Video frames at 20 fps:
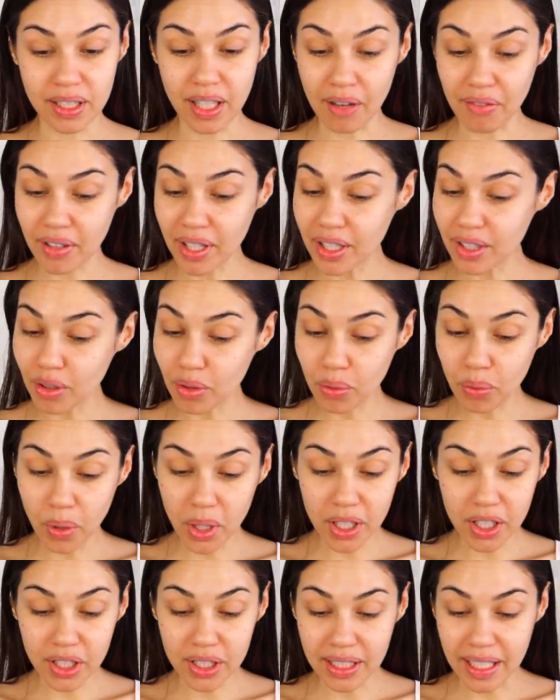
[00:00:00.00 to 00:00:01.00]
loving their
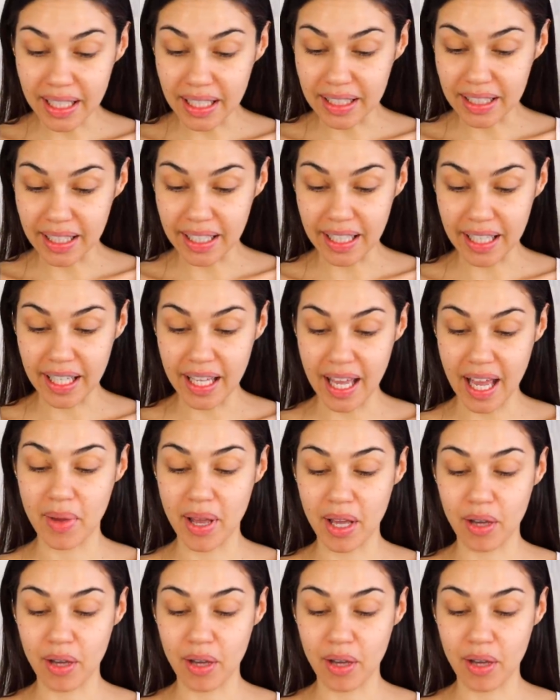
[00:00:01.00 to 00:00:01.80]
work lately.